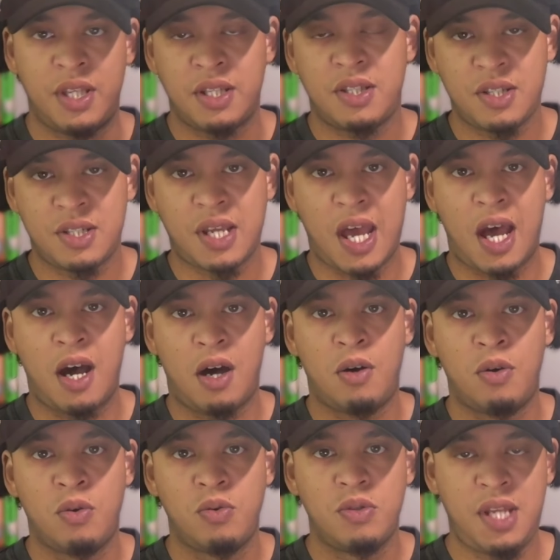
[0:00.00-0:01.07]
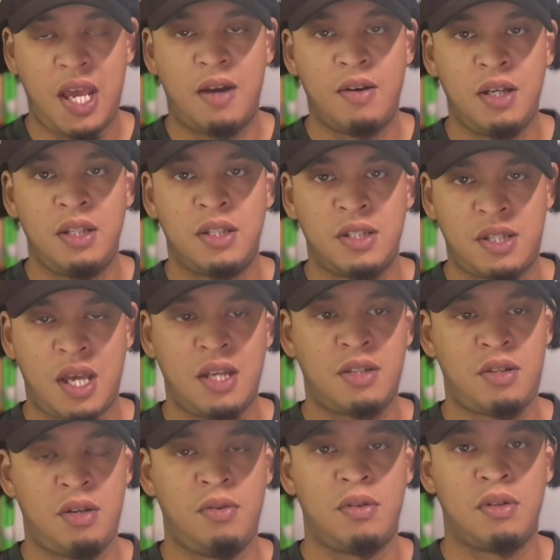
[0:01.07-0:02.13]
this is how Terry, the
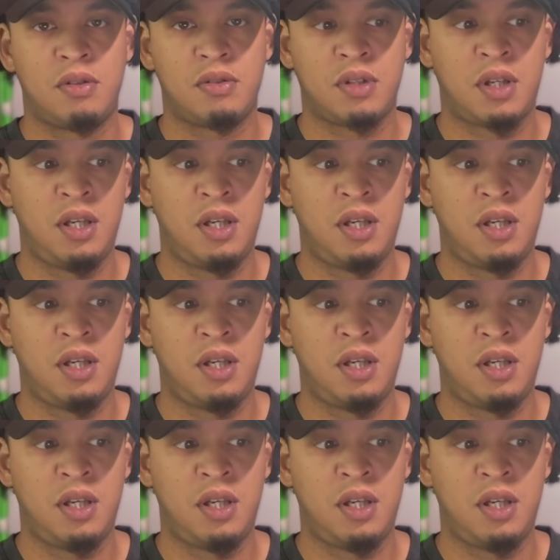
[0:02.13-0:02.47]
taste tutor,